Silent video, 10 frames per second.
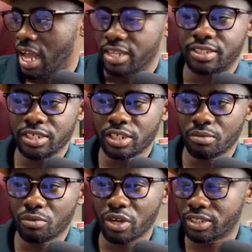I see
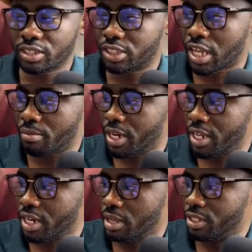some questions coming
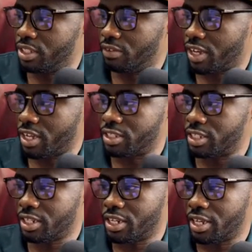in. Let me see if I can
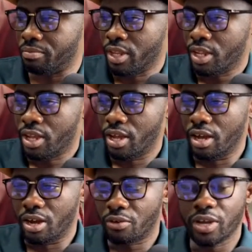take them
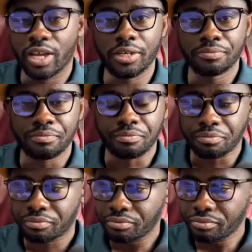uh, quickly.
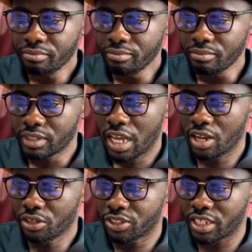
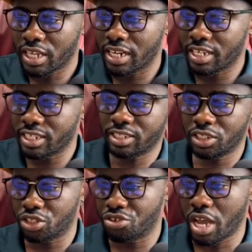Hello, sir. That is, this
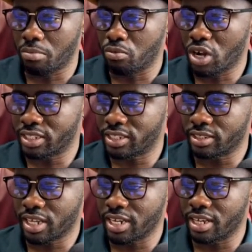is Dia Boatin
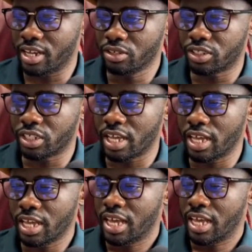said, hello, sir.
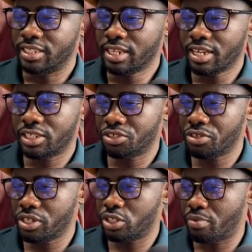Is it
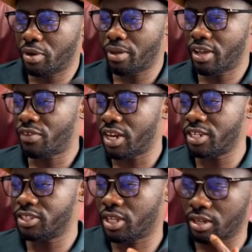necessary to prepare
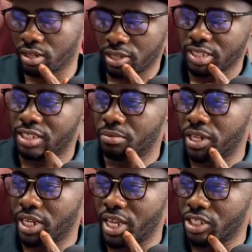financial
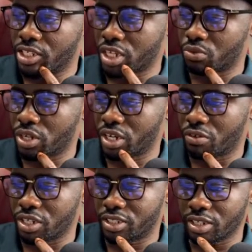statement extracts when the
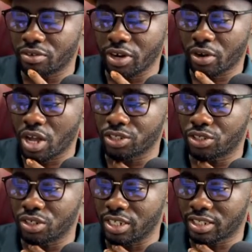question requires
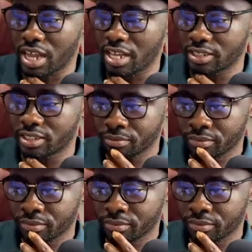to discuss